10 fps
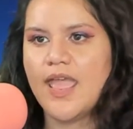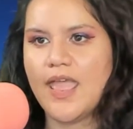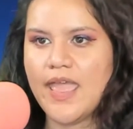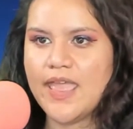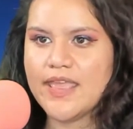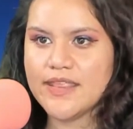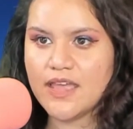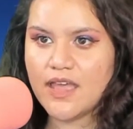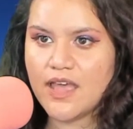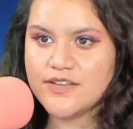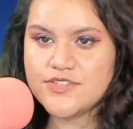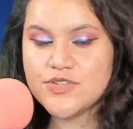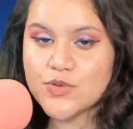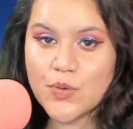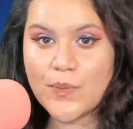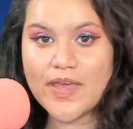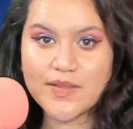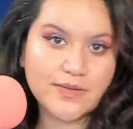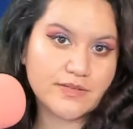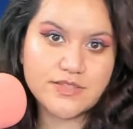And I do go back
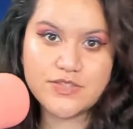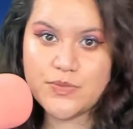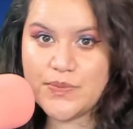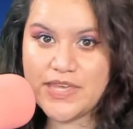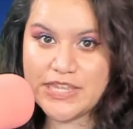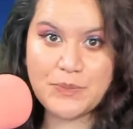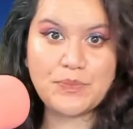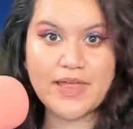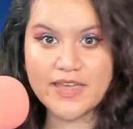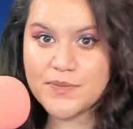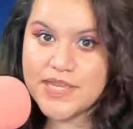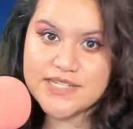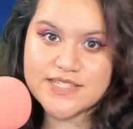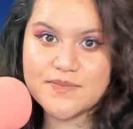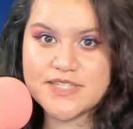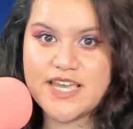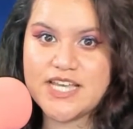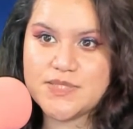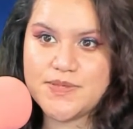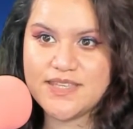to being a black mage
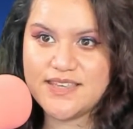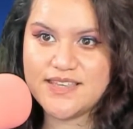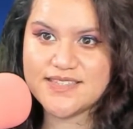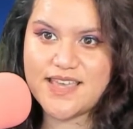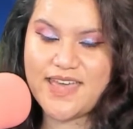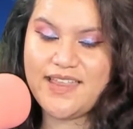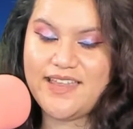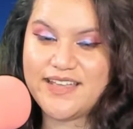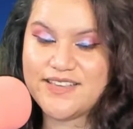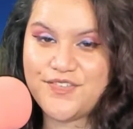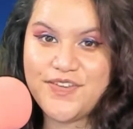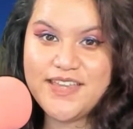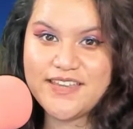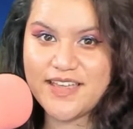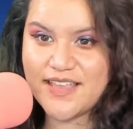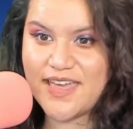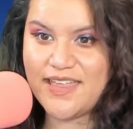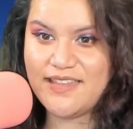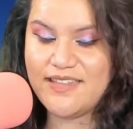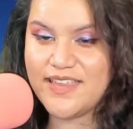sometimes because I like the feeling.
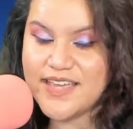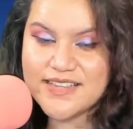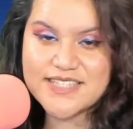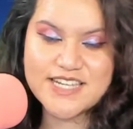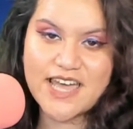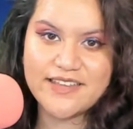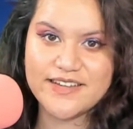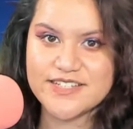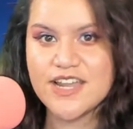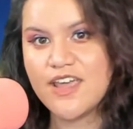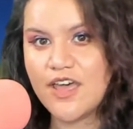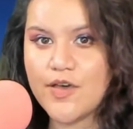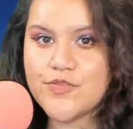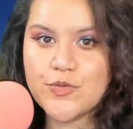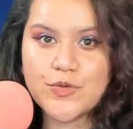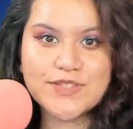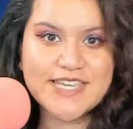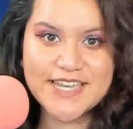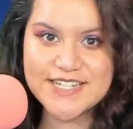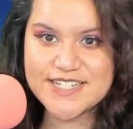I like the challenge of the
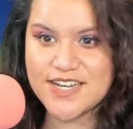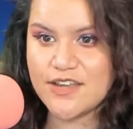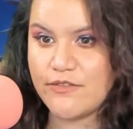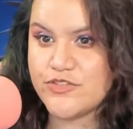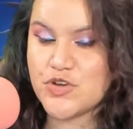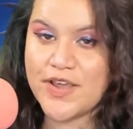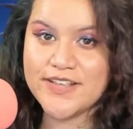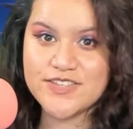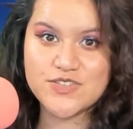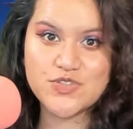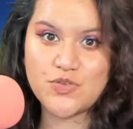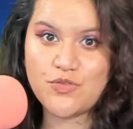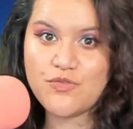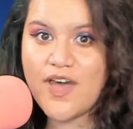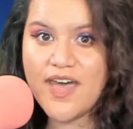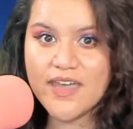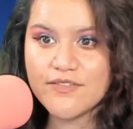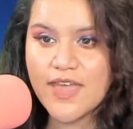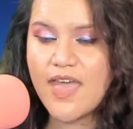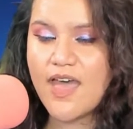rotation, of trying to
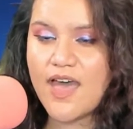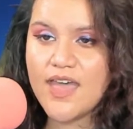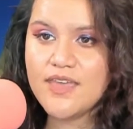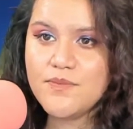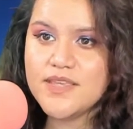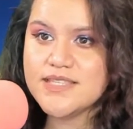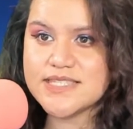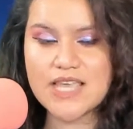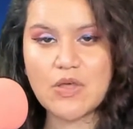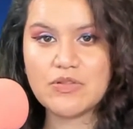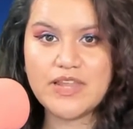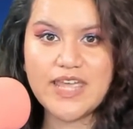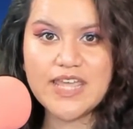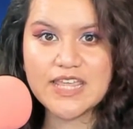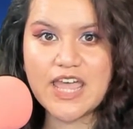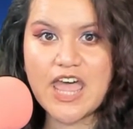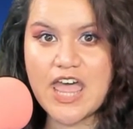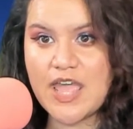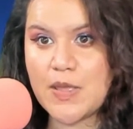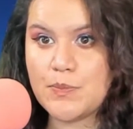survive, I may sound like
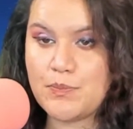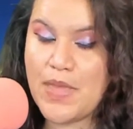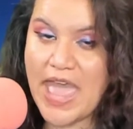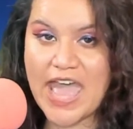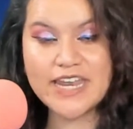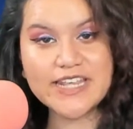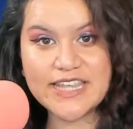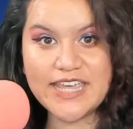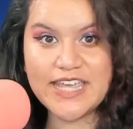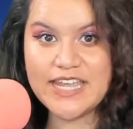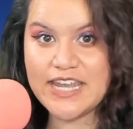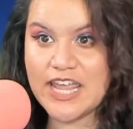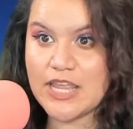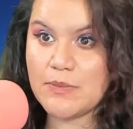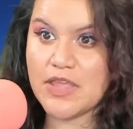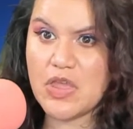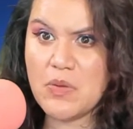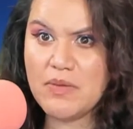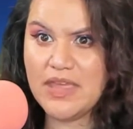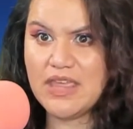I'm panicking and I'm like,
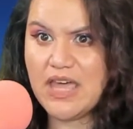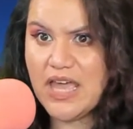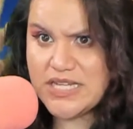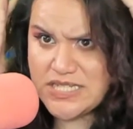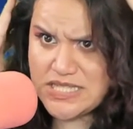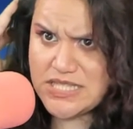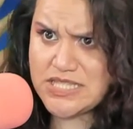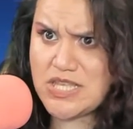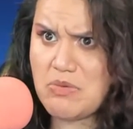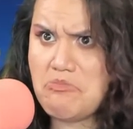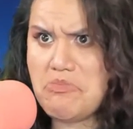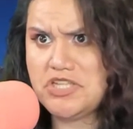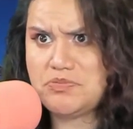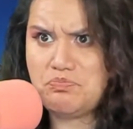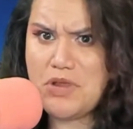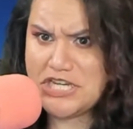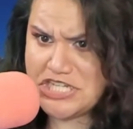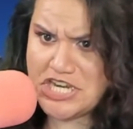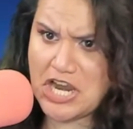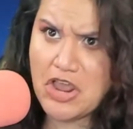oh my gosh, this is so much
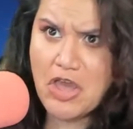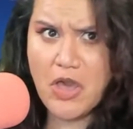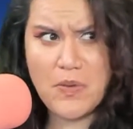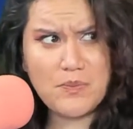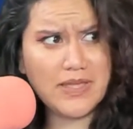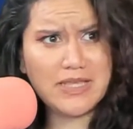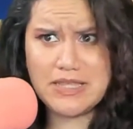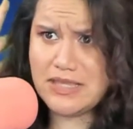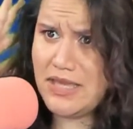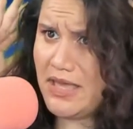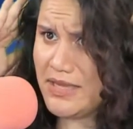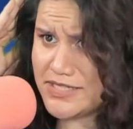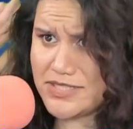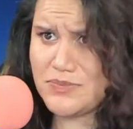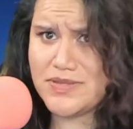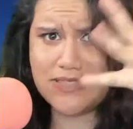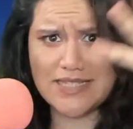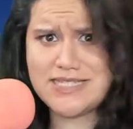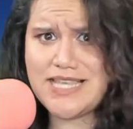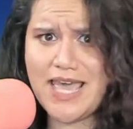pressure. Oh my god, there's so much
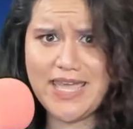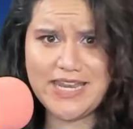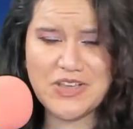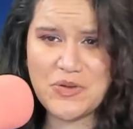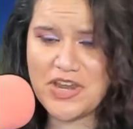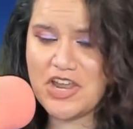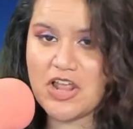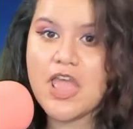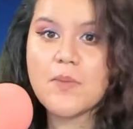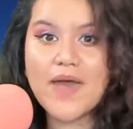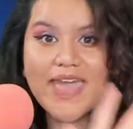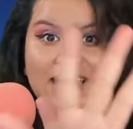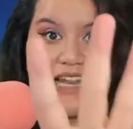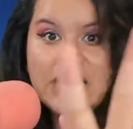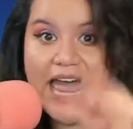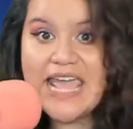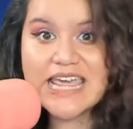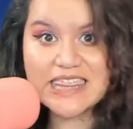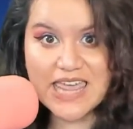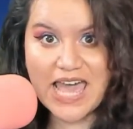anxiety going on. But I
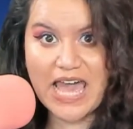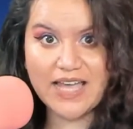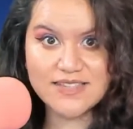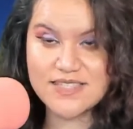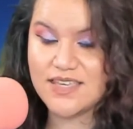like that.